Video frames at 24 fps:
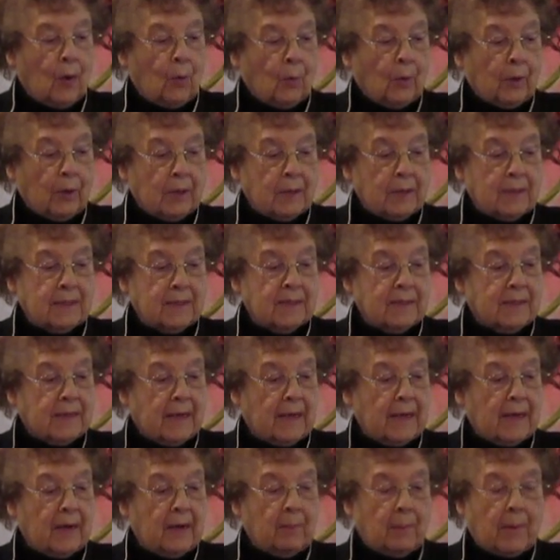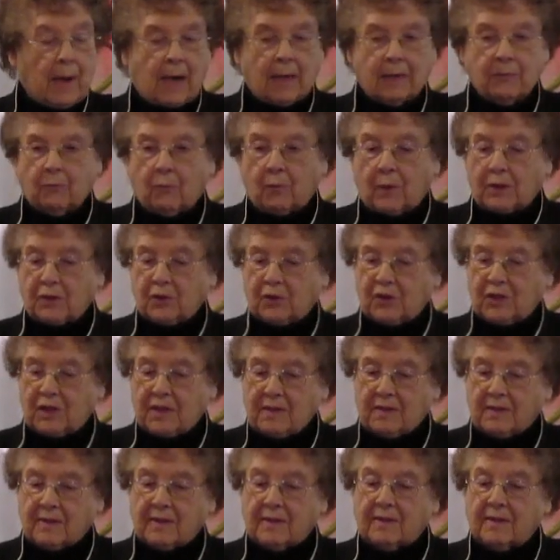We're going to study about what
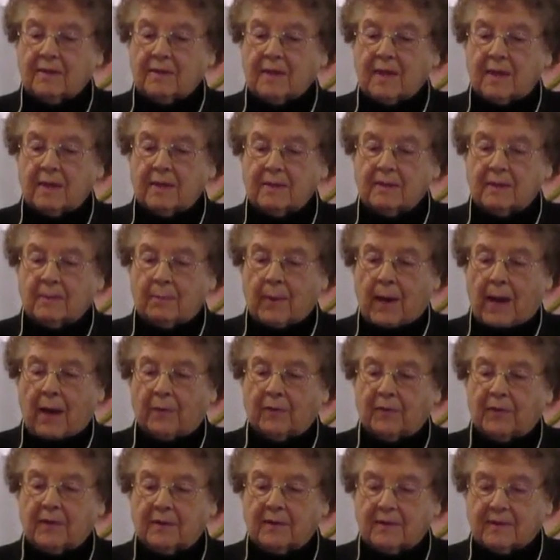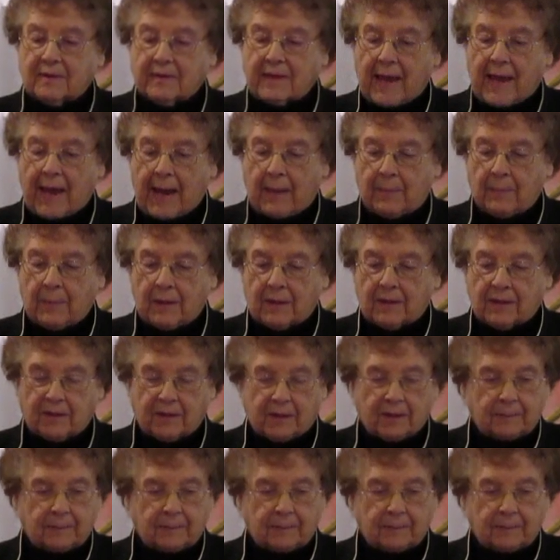Jesus says about the Sabbath.